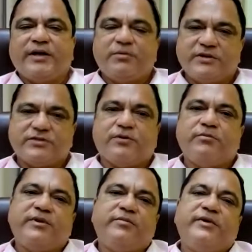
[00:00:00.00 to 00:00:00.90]
I must
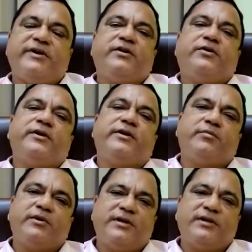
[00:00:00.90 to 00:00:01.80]
compliment the
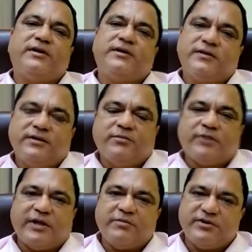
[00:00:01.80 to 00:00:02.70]
honorable
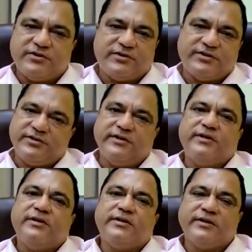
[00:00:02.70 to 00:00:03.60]
Prime Minister Shri
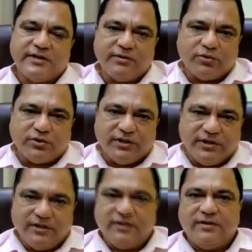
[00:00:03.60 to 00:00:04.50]
Narendra Modi
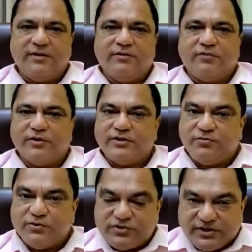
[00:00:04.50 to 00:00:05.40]
for
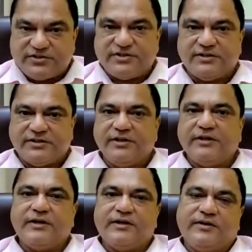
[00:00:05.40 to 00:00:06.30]
his futuristic
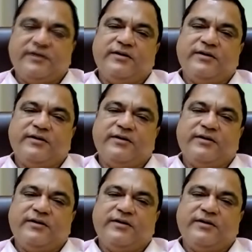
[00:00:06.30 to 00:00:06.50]
thinking,